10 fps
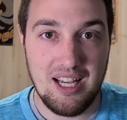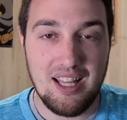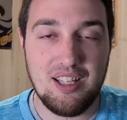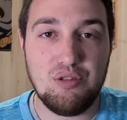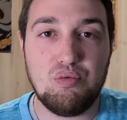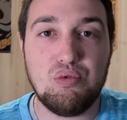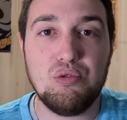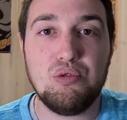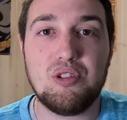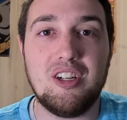These
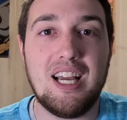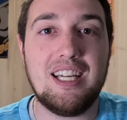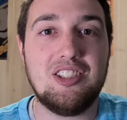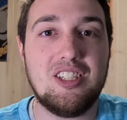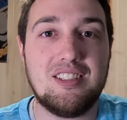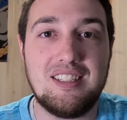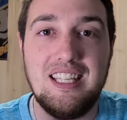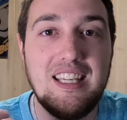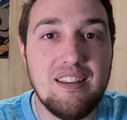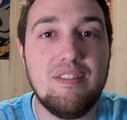rules are not
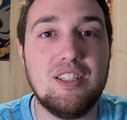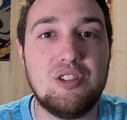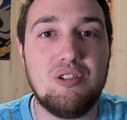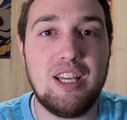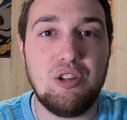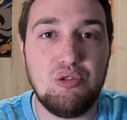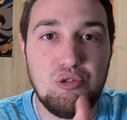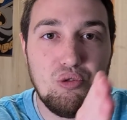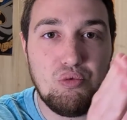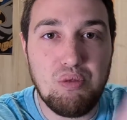just given so that you
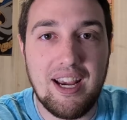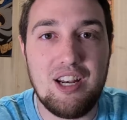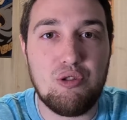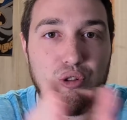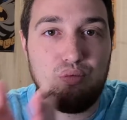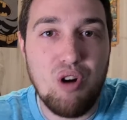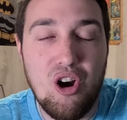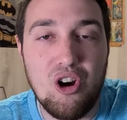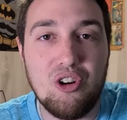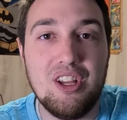do right or
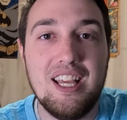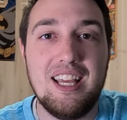wrong.